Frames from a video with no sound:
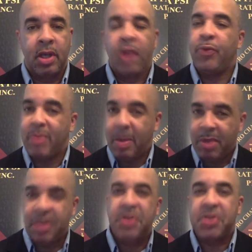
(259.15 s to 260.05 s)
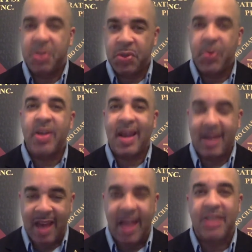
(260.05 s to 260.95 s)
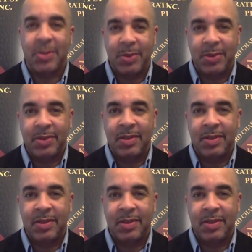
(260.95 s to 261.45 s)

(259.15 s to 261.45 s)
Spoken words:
We may be used to doing that in high school,